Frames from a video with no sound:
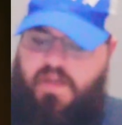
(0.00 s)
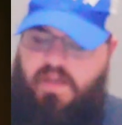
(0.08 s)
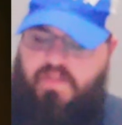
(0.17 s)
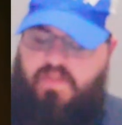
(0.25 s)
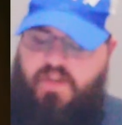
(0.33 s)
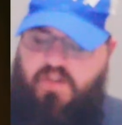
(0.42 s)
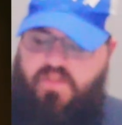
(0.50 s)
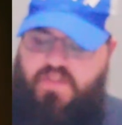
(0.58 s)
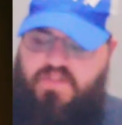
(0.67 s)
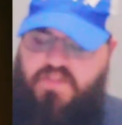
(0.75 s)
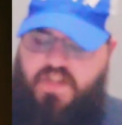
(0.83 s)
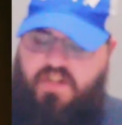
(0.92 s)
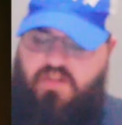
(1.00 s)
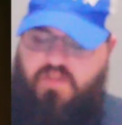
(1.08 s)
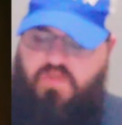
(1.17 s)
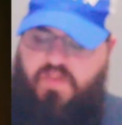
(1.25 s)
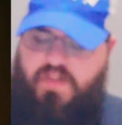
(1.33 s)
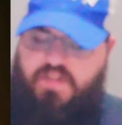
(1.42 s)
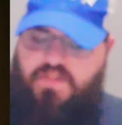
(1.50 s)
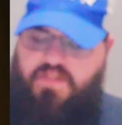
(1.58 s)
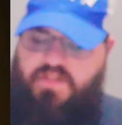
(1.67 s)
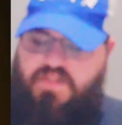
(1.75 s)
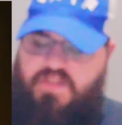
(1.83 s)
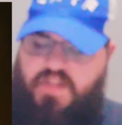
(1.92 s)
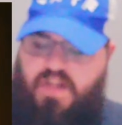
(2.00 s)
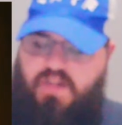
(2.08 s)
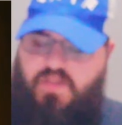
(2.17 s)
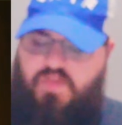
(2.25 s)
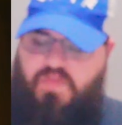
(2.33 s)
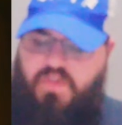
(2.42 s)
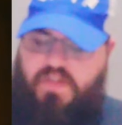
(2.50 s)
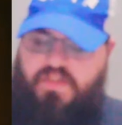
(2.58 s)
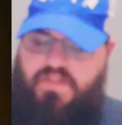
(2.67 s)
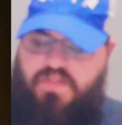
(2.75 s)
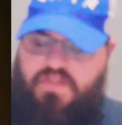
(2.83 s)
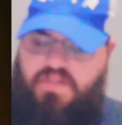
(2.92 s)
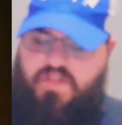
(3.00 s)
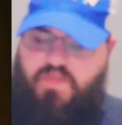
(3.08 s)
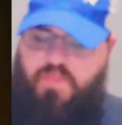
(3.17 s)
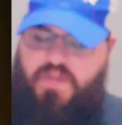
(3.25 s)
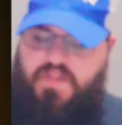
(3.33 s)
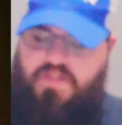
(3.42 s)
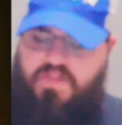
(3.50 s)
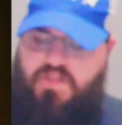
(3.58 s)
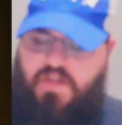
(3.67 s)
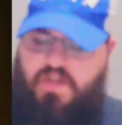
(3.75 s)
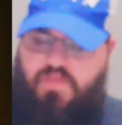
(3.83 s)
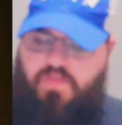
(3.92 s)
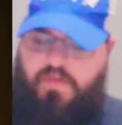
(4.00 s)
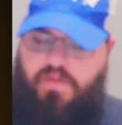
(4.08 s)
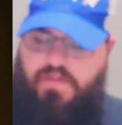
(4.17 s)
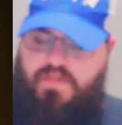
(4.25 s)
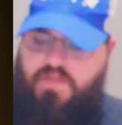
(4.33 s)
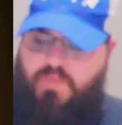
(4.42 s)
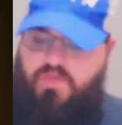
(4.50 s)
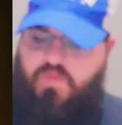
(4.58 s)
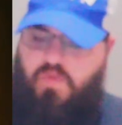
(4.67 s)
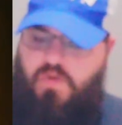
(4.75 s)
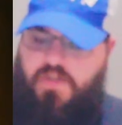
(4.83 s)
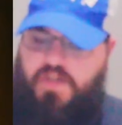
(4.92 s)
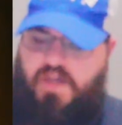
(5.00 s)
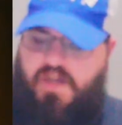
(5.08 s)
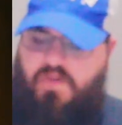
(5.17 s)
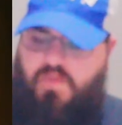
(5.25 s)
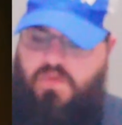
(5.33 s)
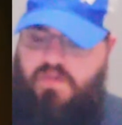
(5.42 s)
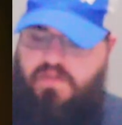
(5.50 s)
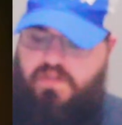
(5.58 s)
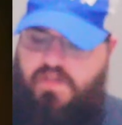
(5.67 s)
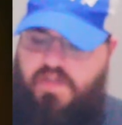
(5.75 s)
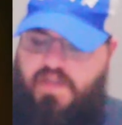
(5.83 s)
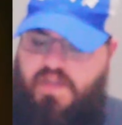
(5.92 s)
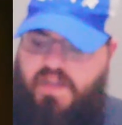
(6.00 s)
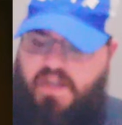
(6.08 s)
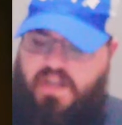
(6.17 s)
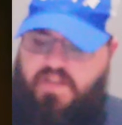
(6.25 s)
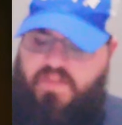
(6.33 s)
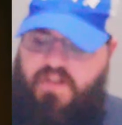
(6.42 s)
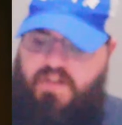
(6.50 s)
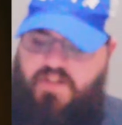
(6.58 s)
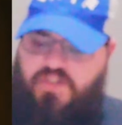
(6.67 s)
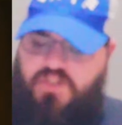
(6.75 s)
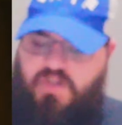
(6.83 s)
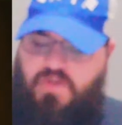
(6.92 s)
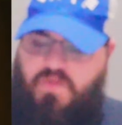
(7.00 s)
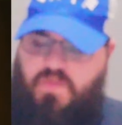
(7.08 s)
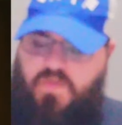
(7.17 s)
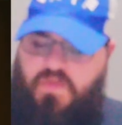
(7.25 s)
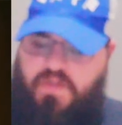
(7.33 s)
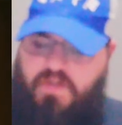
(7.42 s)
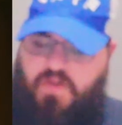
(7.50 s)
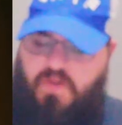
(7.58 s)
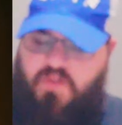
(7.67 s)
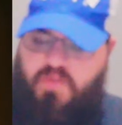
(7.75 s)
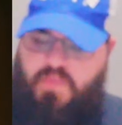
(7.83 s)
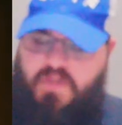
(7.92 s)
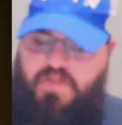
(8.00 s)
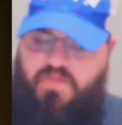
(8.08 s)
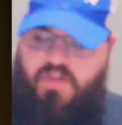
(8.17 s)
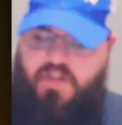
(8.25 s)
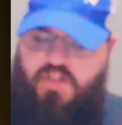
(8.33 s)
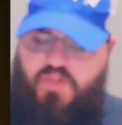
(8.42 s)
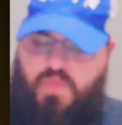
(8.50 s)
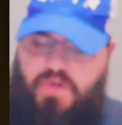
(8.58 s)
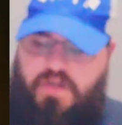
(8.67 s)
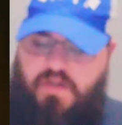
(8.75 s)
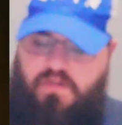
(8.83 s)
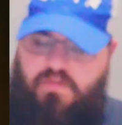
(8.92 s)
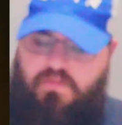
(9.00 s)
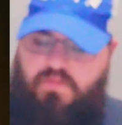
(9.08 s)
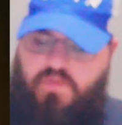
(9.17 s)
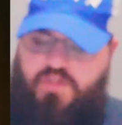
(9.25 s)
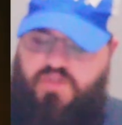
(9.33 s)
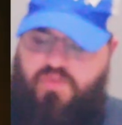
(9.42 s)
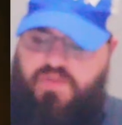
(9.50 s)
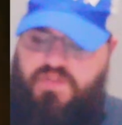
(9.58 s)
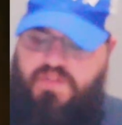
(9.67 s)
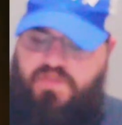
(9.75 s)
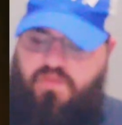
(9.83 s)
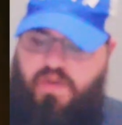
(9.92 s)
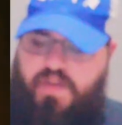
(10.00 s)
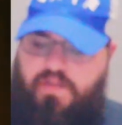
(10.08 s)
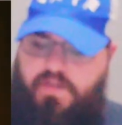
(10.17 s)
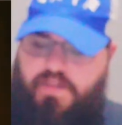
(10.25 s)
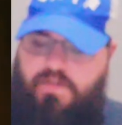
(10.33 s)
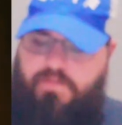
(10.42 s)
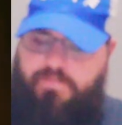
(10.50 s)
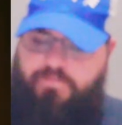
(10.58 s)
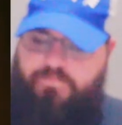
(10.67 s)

And there they sacrificed sacrifices of peace offerings before Yahweh. And there Shaul and all the men of Yashriel rejoiced greatly.